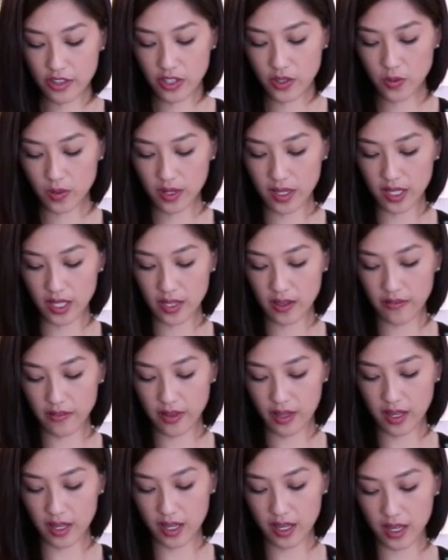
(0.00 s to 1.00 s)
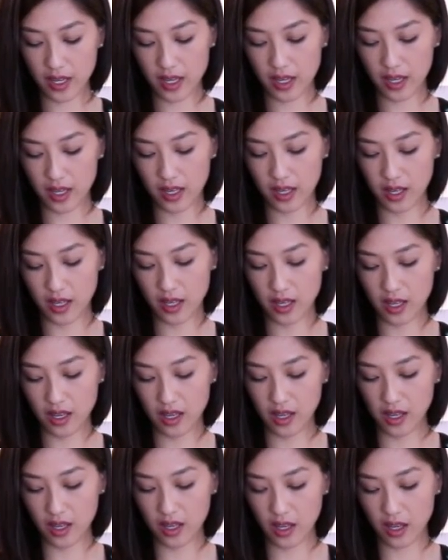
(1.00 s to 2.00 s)
just want to give it a
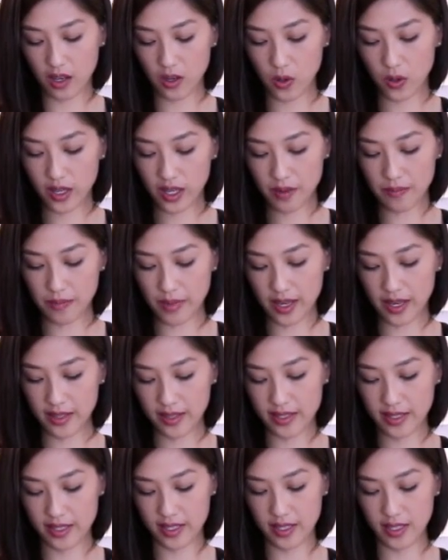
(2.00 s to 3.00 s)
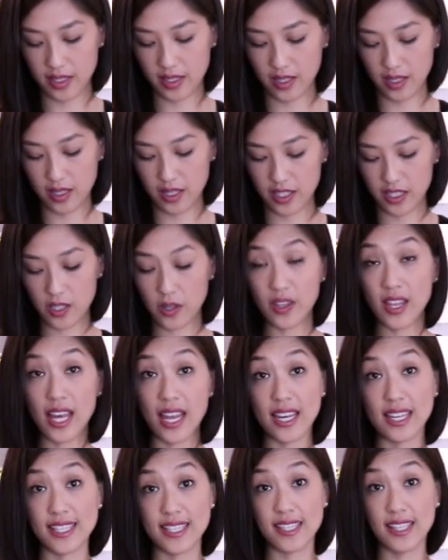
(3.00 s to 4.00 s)
quick mix so
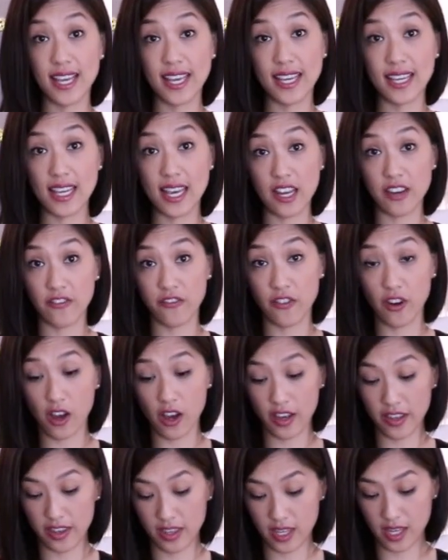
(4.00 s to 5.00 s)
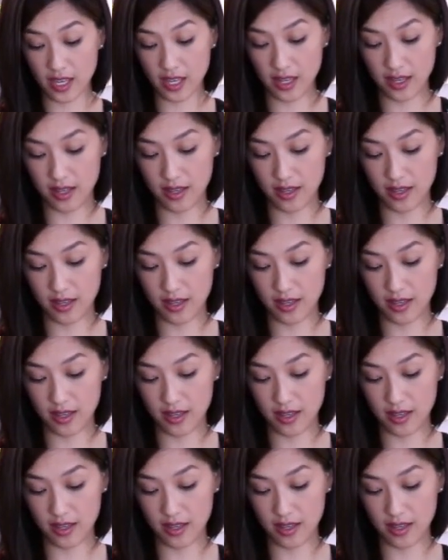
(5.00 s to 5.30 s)
that it's light and frothy.